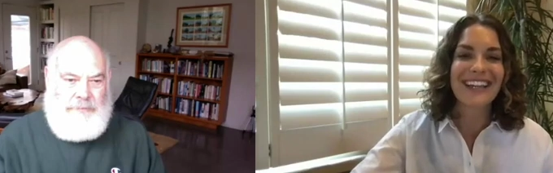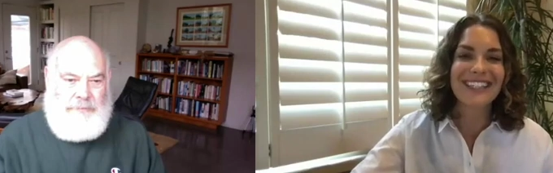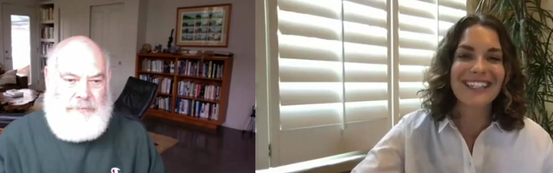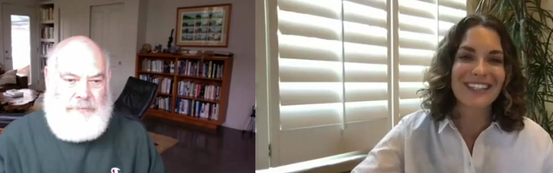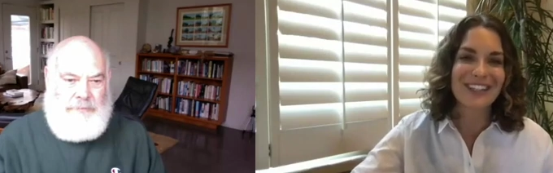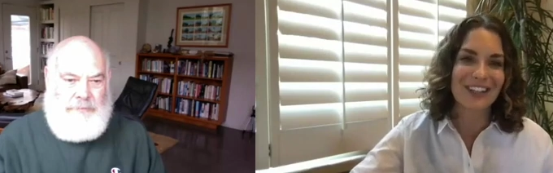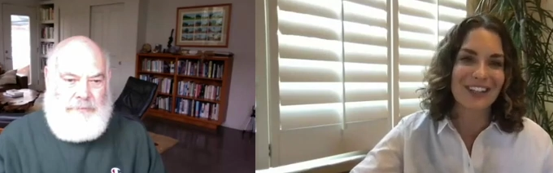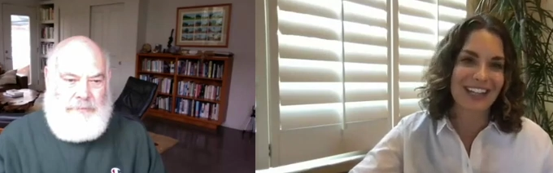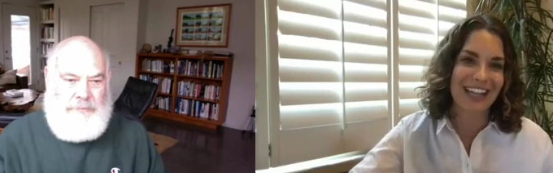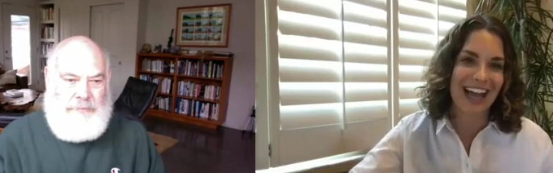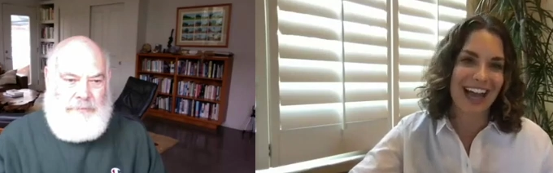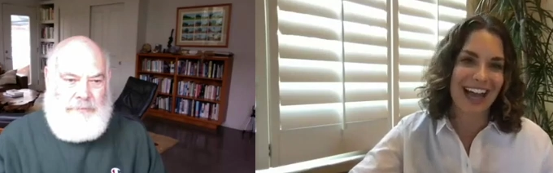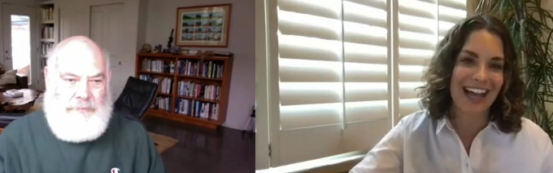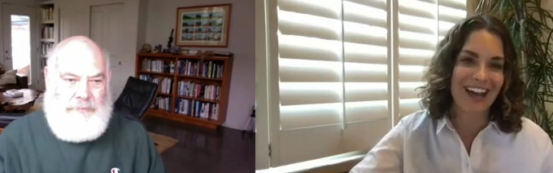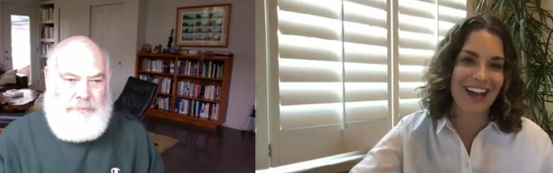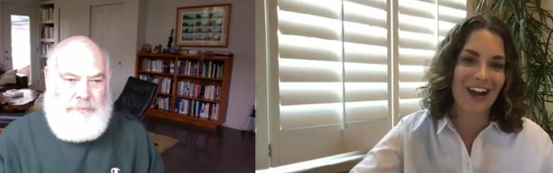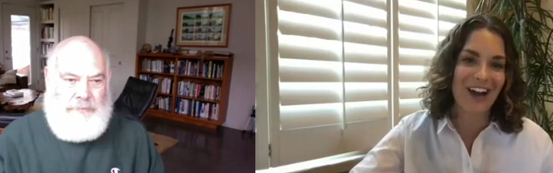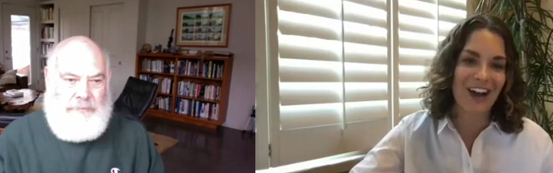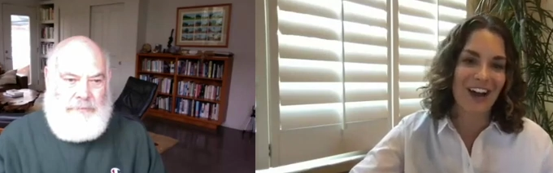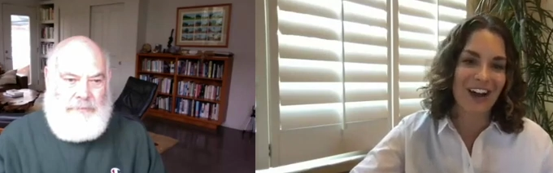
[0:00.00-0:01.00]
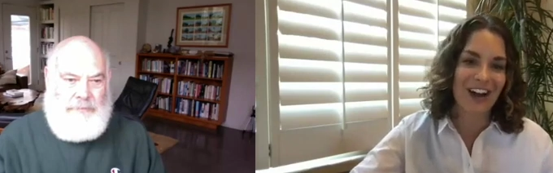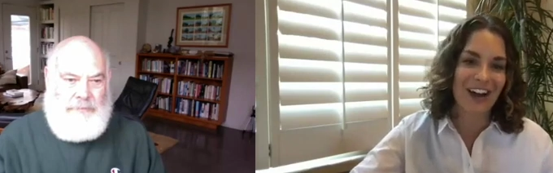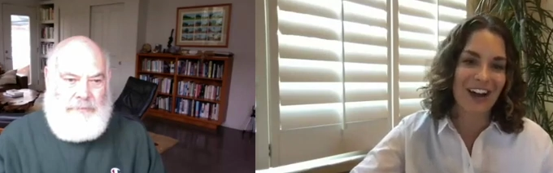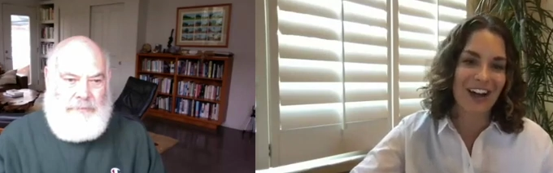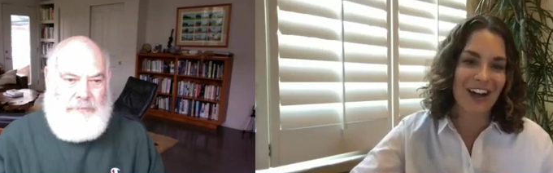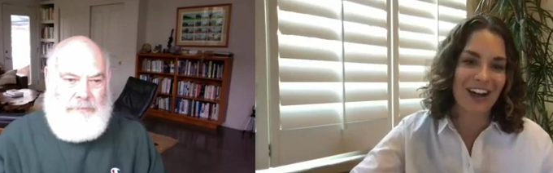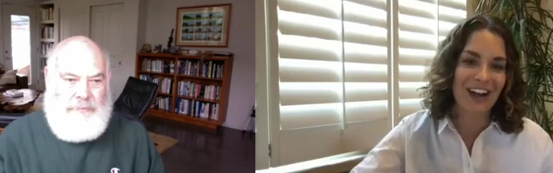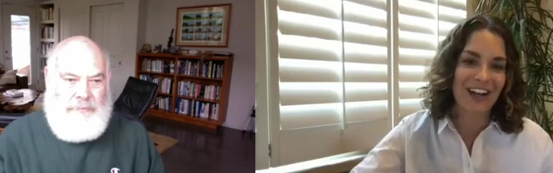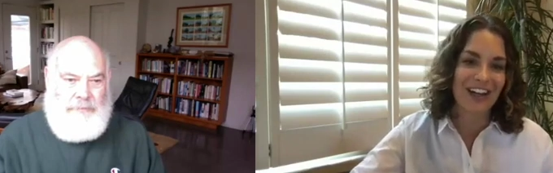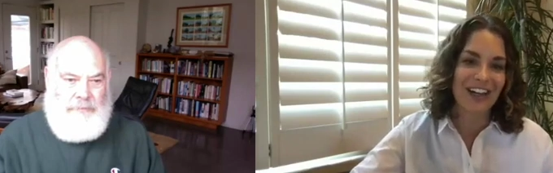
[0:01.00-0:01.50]
Speaker 1: I like to look at
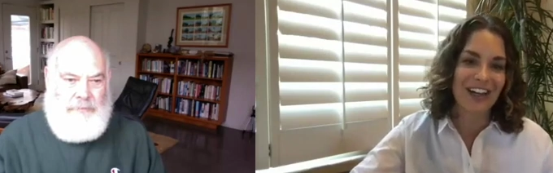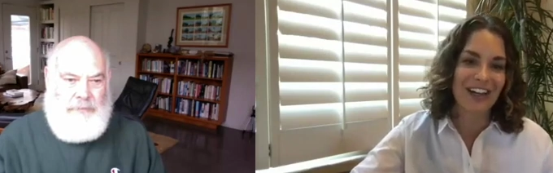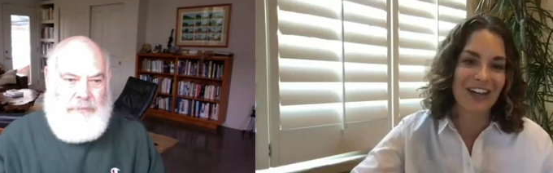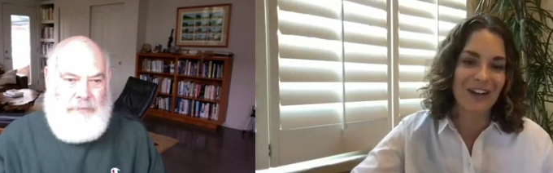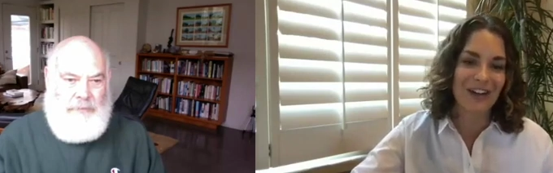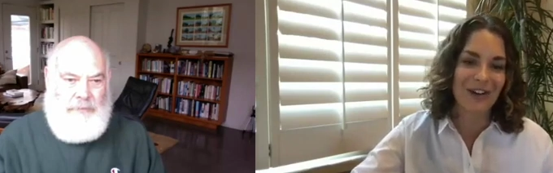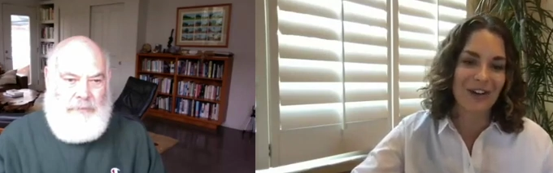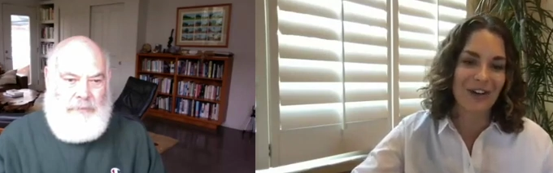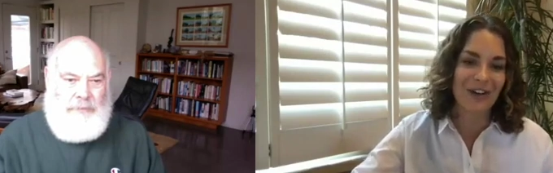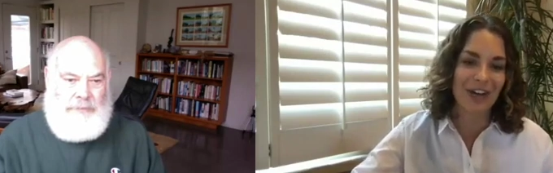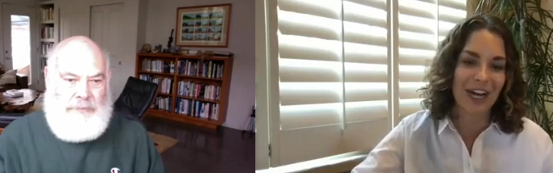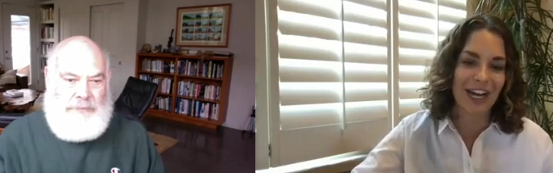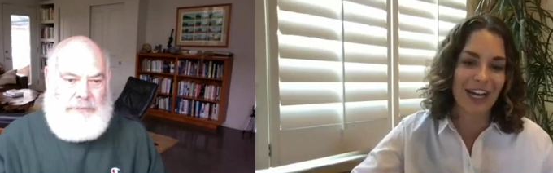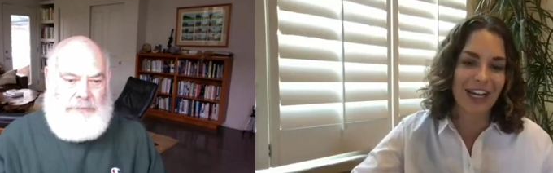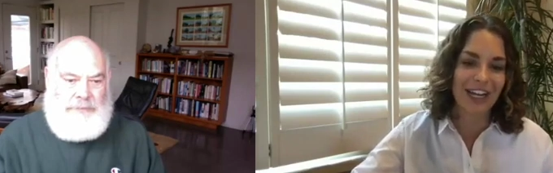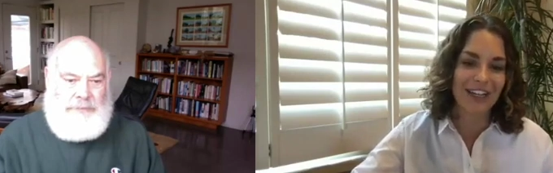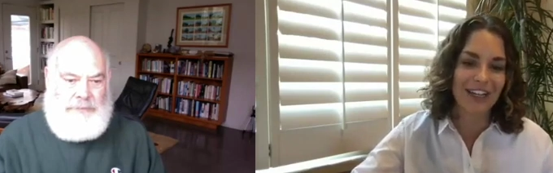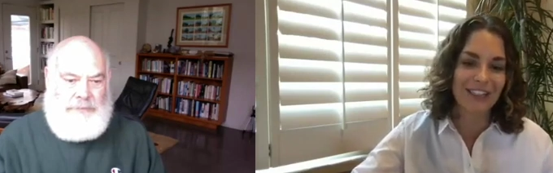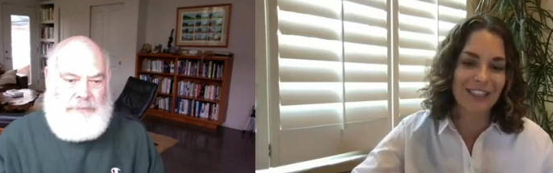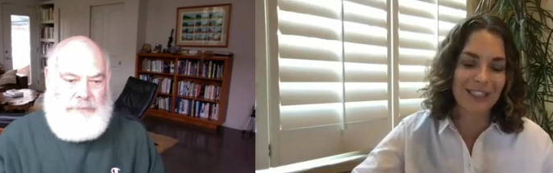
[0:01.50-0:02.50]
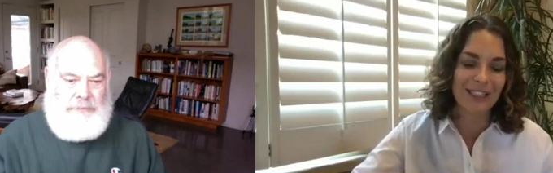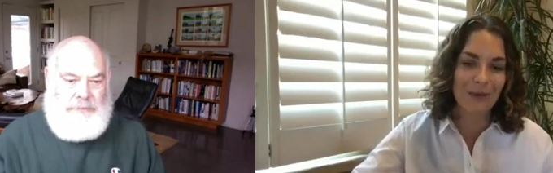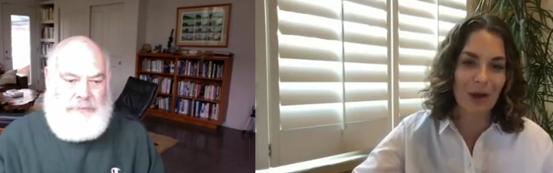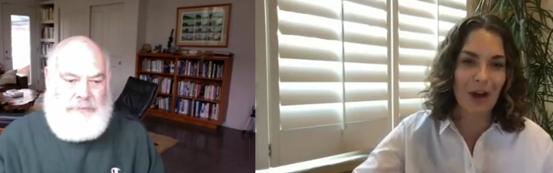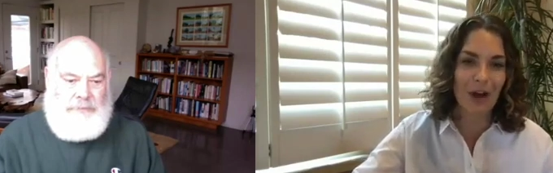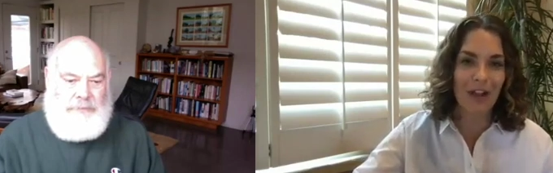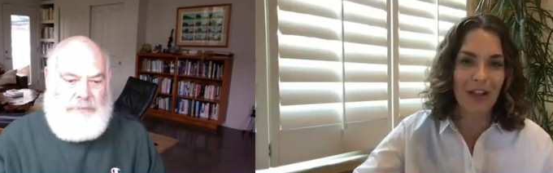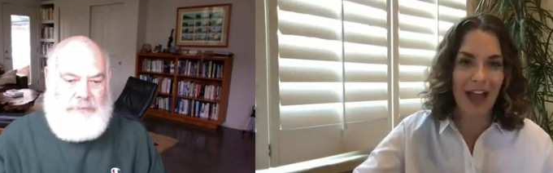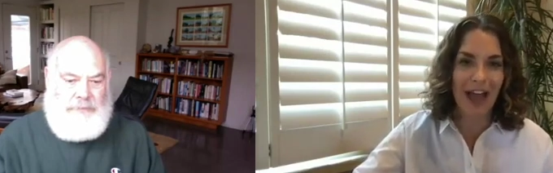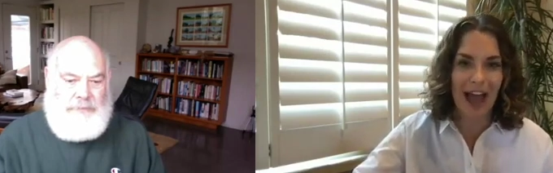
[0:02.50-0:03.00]
are, you know, creating
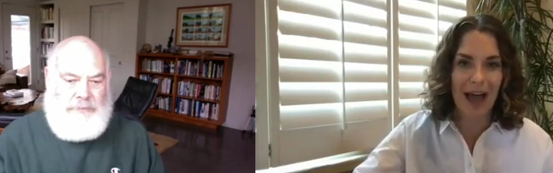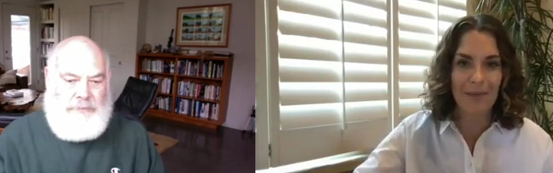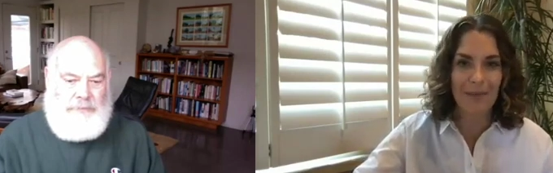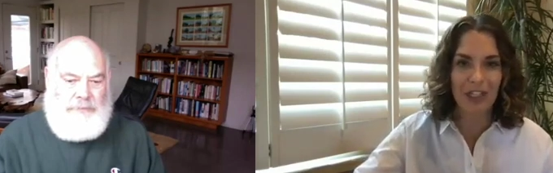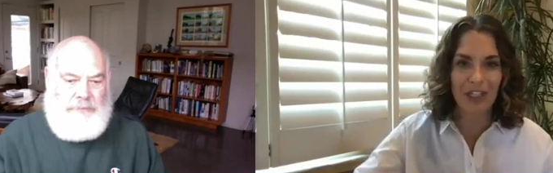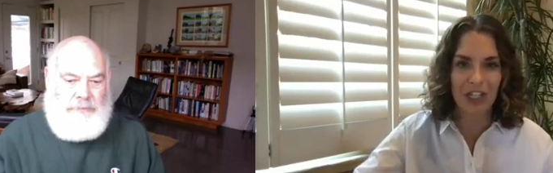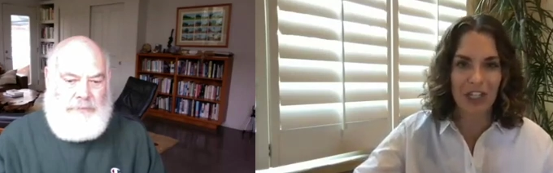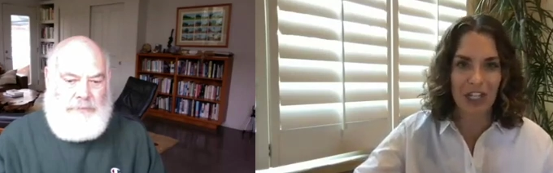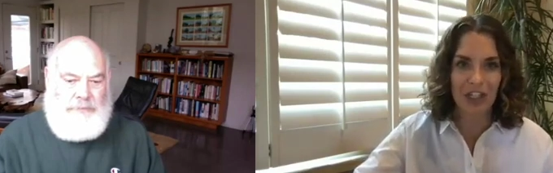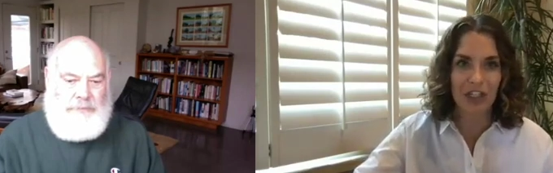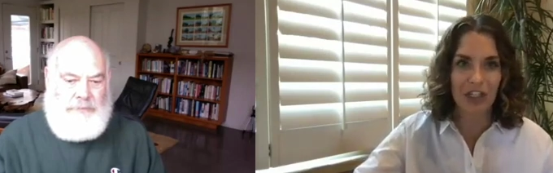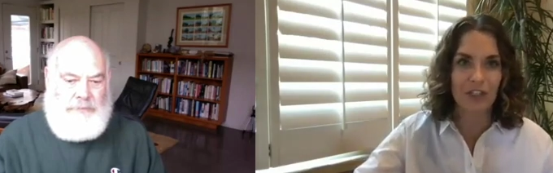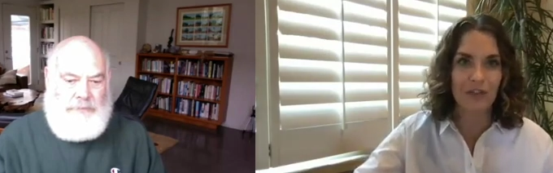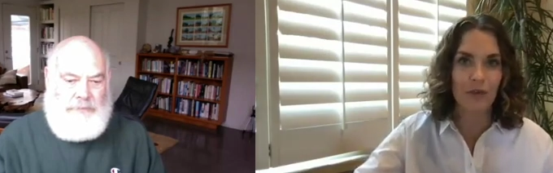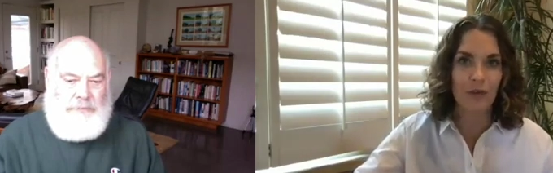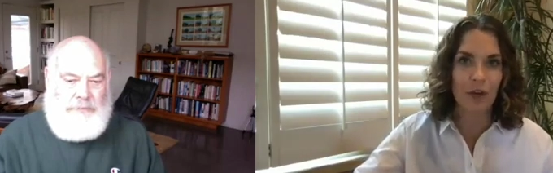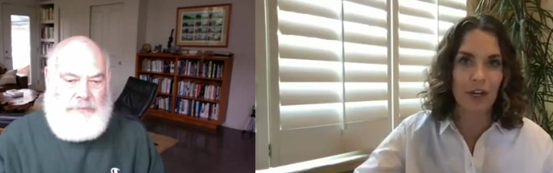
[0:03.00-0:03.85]
small habit changes.